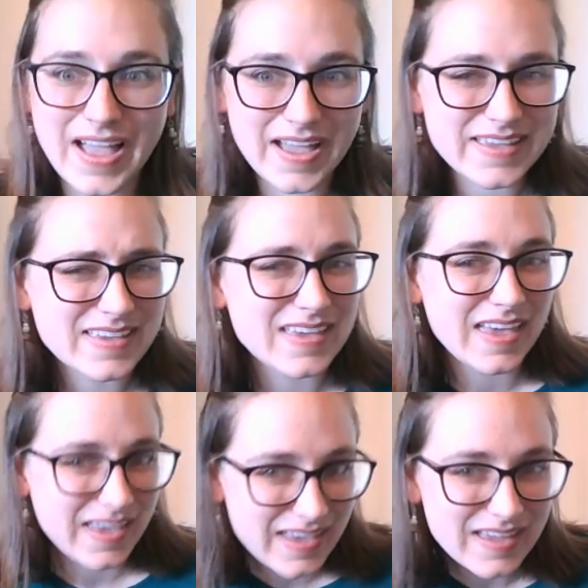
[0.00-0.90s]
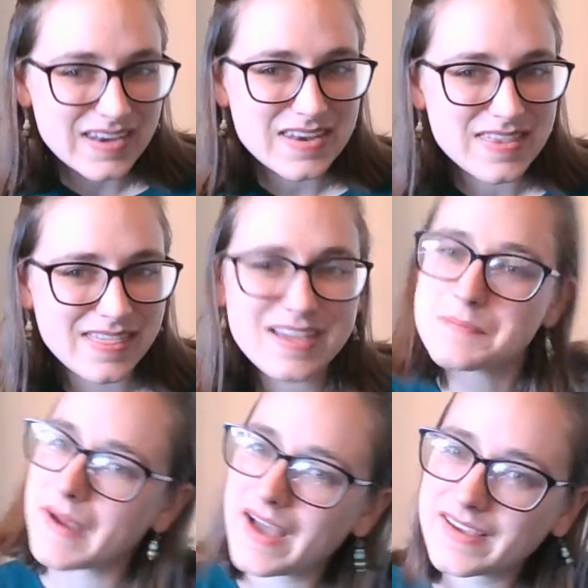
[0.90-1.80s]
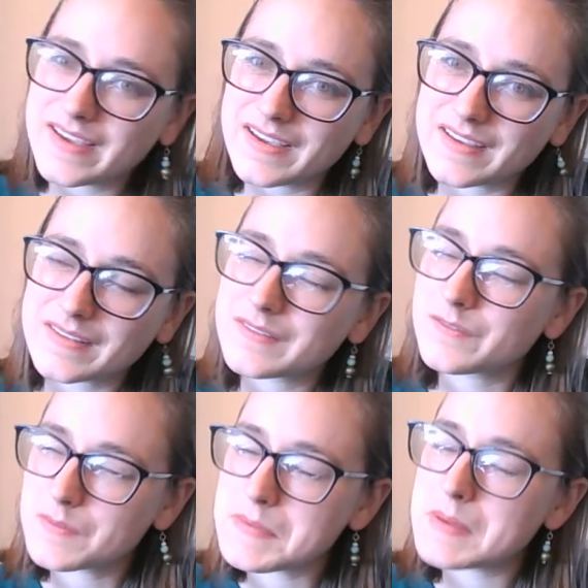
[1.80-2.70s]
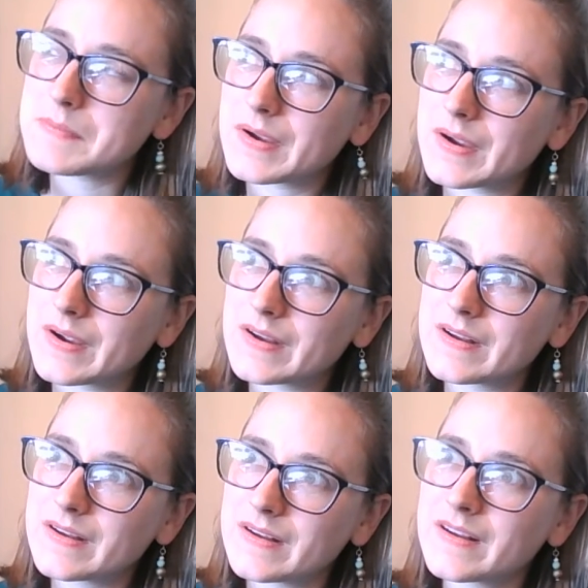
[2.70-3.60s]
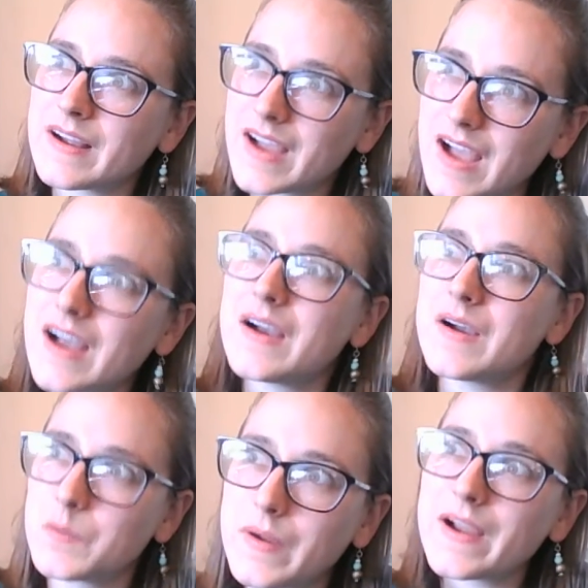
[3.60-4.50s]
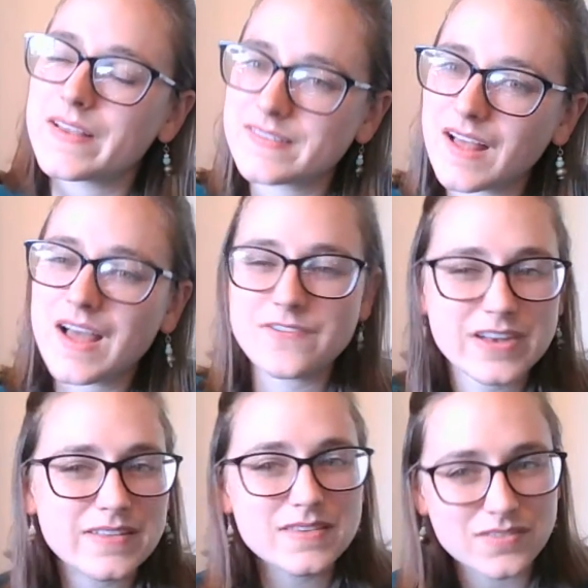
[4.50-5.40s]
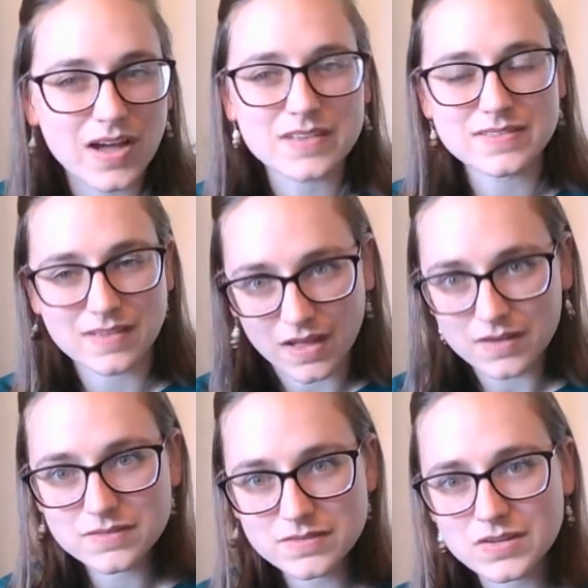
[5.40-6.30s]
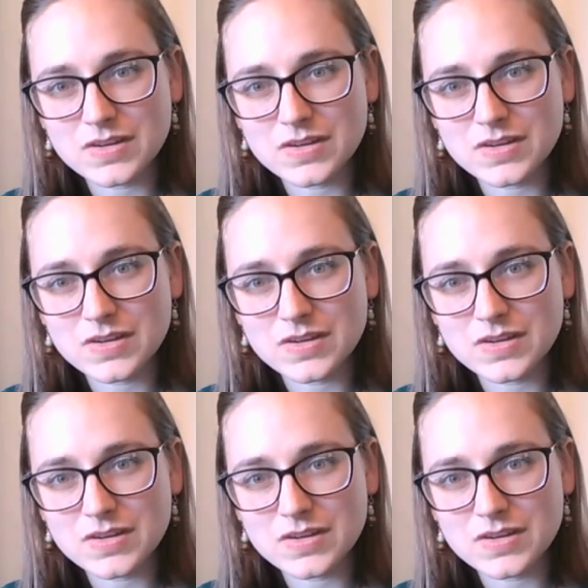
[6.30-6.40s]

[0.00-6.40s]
I can think back and remember where I saw evidence of God's love,